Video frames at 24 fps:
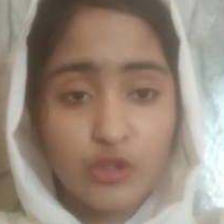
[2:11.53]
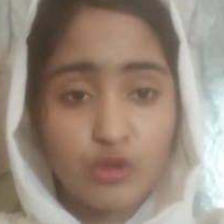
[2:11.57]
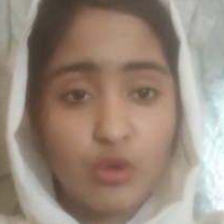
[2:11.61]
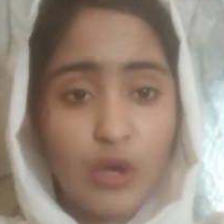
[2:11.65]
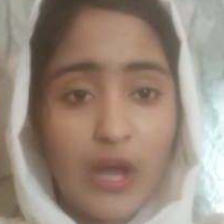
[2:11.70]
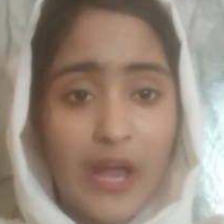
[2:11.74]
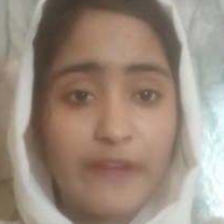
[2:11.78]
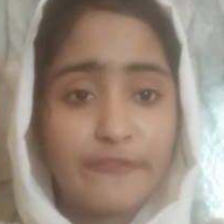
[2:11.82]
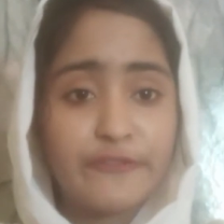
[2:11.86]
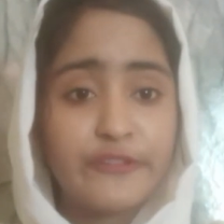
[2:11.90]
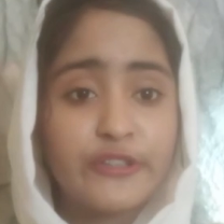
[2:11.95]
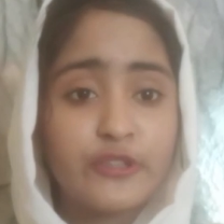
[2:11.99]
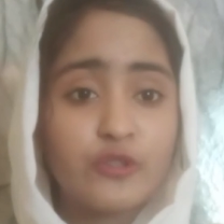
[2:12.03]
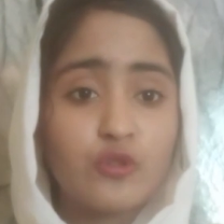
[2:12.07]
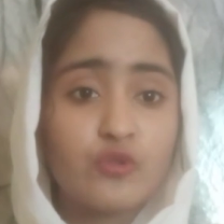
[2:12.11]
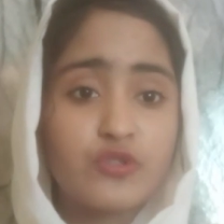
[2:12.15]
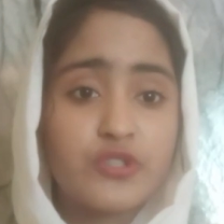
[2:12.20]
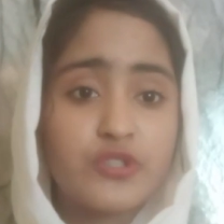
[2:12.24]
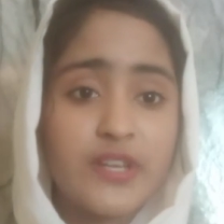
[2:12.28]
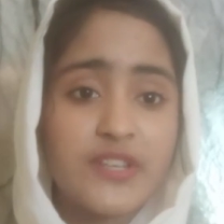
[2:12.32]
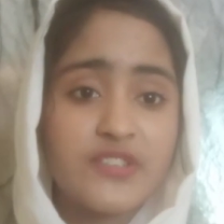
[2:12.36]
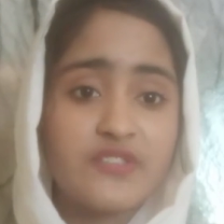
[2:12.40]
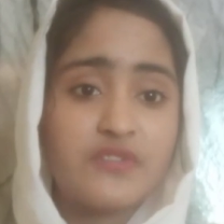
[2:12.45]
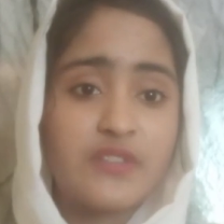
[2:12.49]
You haven't
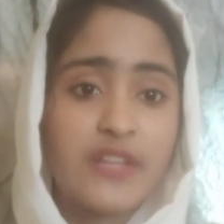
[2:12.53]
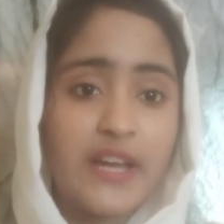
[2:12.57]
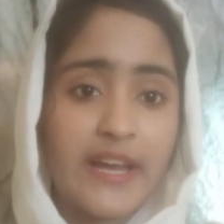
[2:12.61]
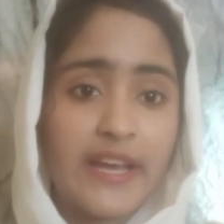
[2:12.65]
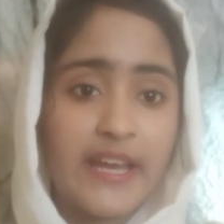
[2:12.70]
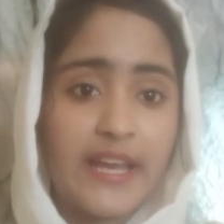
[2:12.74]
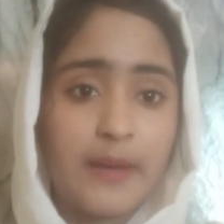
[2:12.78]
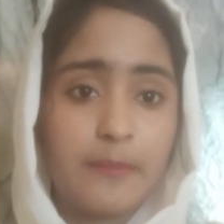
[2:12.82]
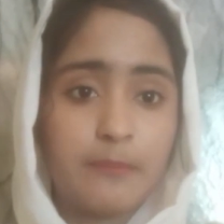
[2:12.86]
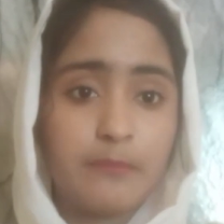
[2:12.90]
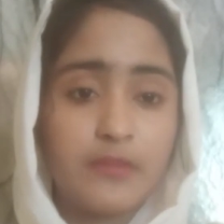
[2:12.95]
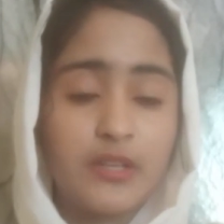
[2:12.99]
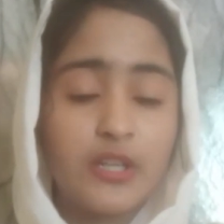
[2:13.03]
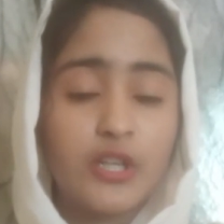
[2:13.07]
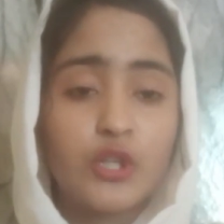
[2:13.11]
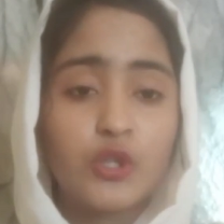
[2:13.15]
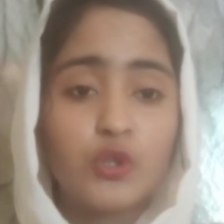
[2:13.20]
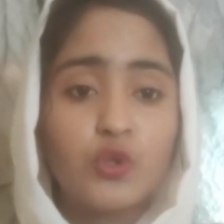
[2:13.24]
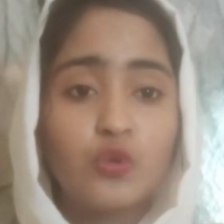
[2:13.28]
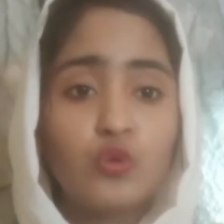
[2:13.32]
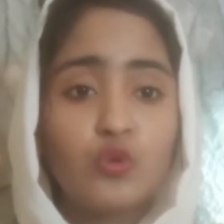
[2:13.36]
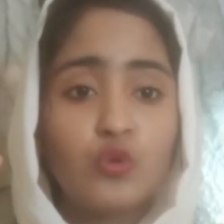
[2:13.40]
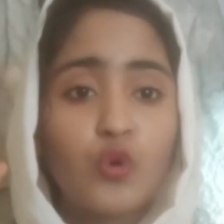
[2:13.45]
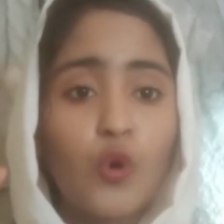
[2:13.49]
to change the
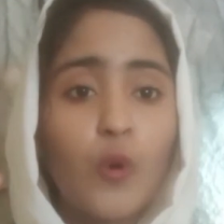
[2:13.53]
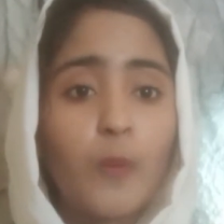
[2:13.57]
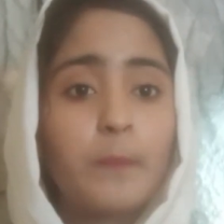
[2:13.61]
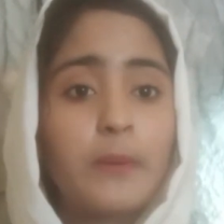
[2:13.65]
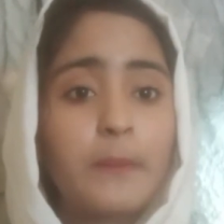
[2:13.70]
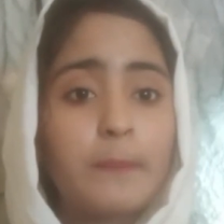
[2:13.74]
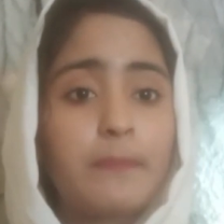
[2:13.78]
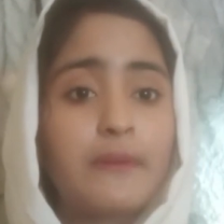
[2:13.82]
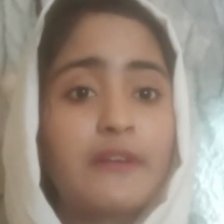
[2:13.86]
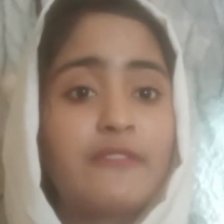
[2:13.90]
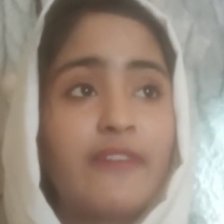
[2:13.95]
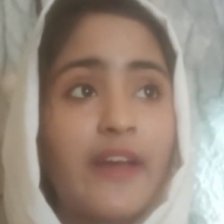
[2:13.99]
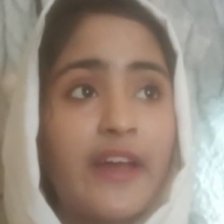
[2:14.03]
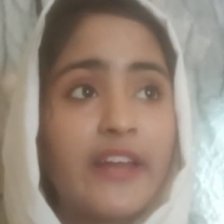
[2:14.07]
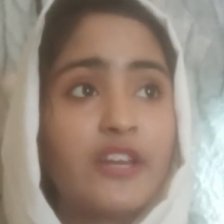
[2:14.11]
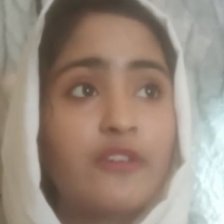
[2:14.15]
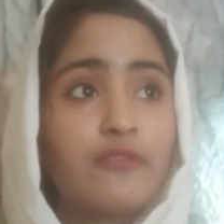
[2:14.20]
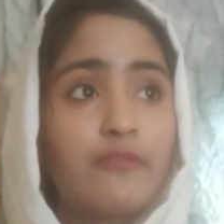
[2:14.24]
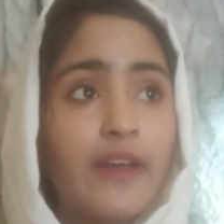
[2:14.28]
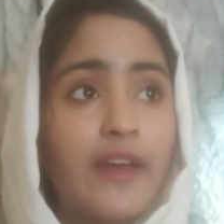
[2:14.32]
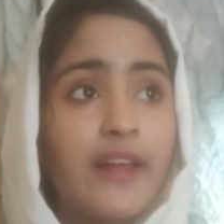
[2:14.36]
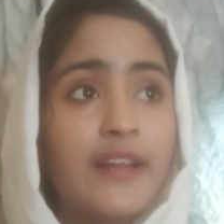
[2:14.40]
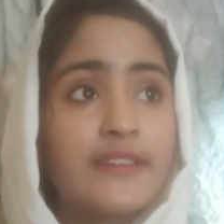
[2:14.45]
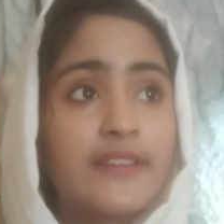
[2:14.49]
aim. You know people
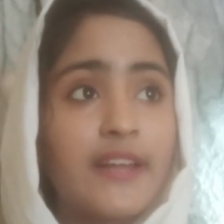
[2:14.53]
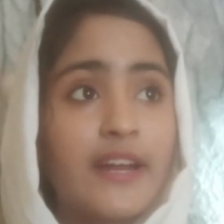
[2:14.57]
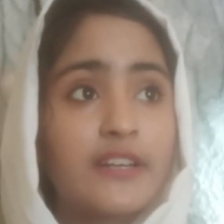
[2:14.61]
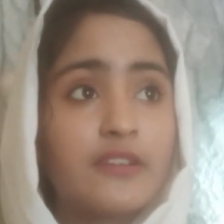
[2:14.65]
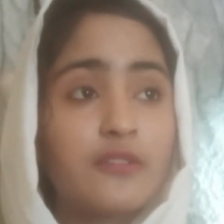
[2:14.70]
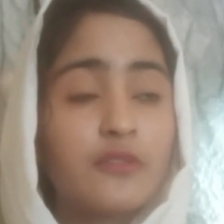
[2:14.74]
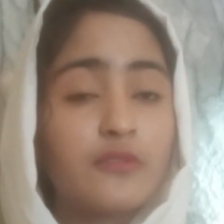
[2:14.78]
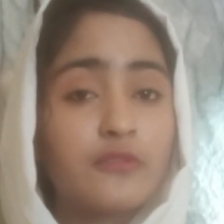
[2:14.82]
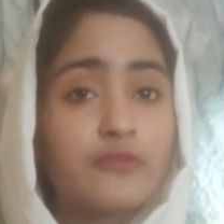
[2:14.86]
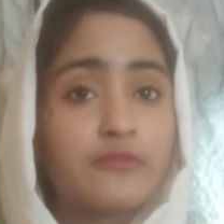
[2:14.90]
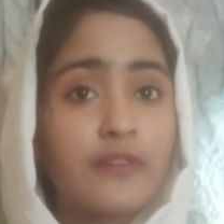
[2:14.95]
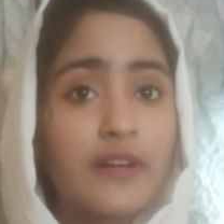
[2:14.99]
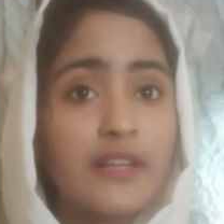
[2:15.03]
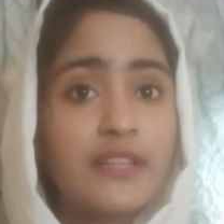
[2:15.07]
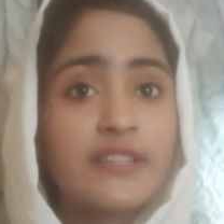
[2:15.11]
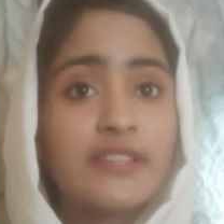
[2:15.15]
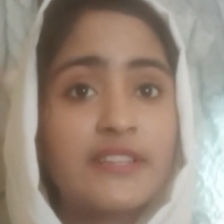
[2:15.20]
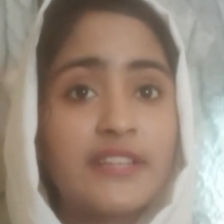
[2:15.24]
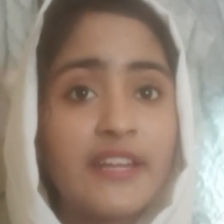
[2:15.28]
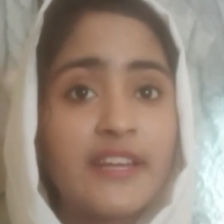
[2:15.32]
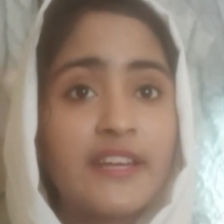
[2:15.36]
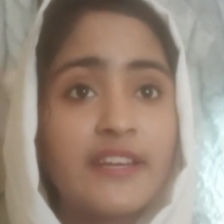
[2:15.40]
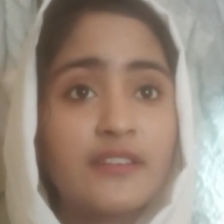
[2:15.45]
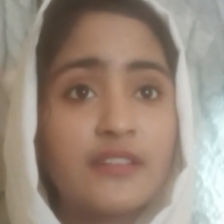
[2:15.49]
very well that
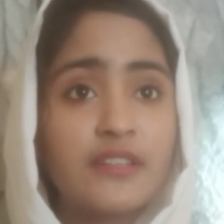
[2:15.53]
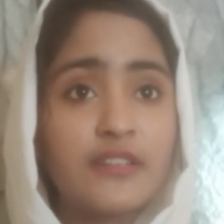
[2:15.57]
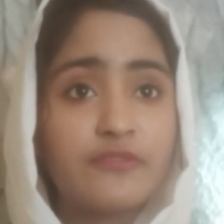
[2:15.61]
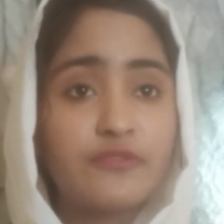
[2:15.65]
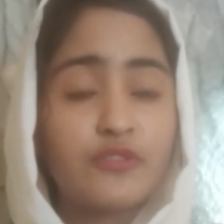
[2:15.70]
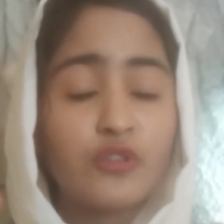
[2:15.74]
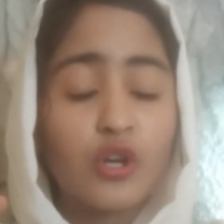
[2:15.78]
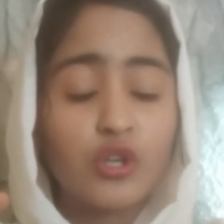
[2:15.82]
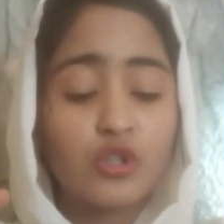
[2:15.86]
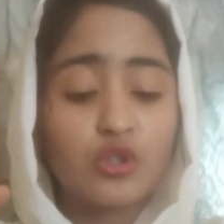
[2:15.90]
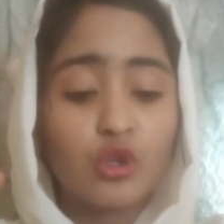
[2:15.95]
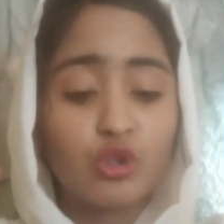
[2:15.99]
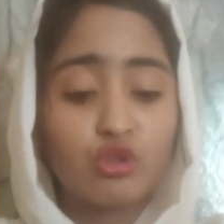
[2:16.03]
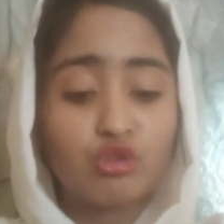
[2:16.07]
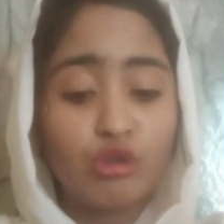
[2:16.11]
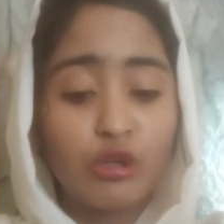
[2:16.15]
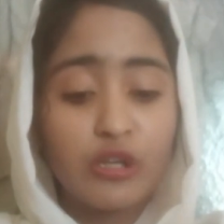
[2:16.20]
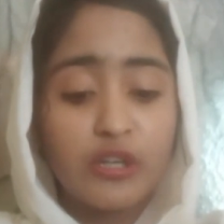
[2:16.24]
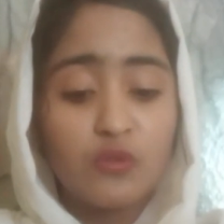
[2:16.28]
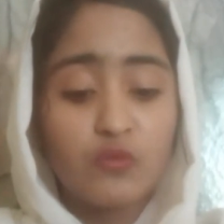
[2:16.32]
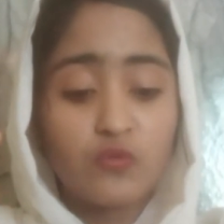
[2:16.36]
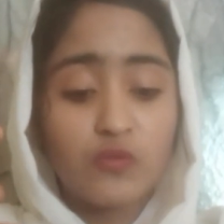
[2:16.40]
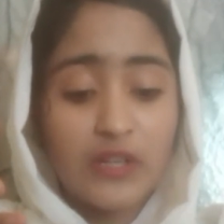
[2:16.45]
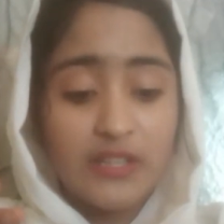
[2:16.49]
one thing, if you are not
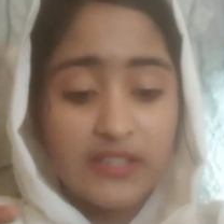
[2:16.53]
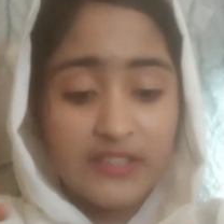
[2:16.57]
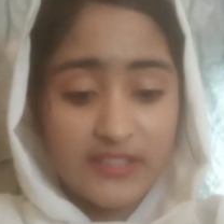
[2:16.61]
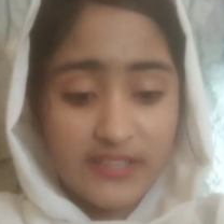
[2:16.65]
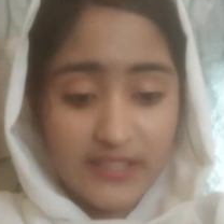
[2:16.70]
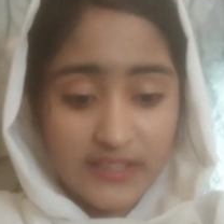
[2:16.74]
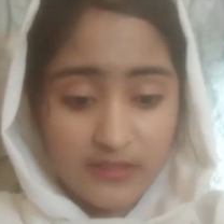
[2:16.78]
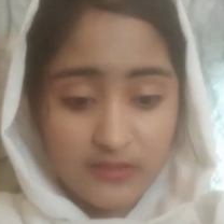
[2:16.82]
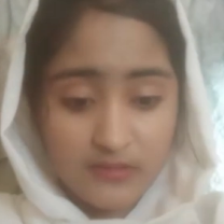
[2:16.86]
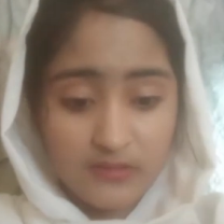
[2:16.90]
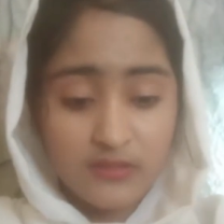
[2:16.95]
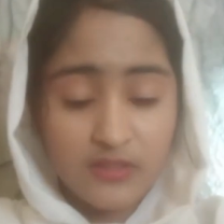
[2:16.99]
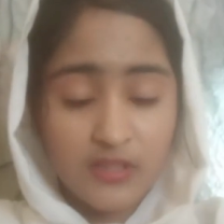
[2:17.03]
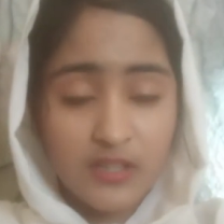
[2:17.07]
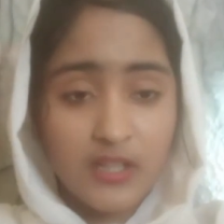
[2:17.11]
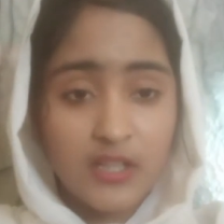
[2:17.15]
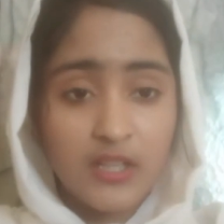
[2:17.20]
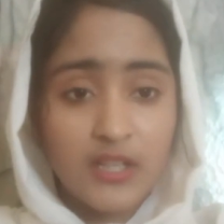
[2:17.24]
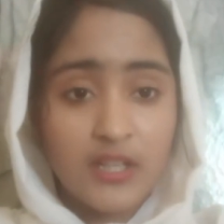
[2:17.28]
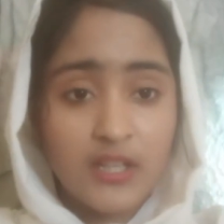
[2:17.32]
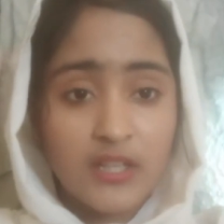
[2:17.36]
doing one thing,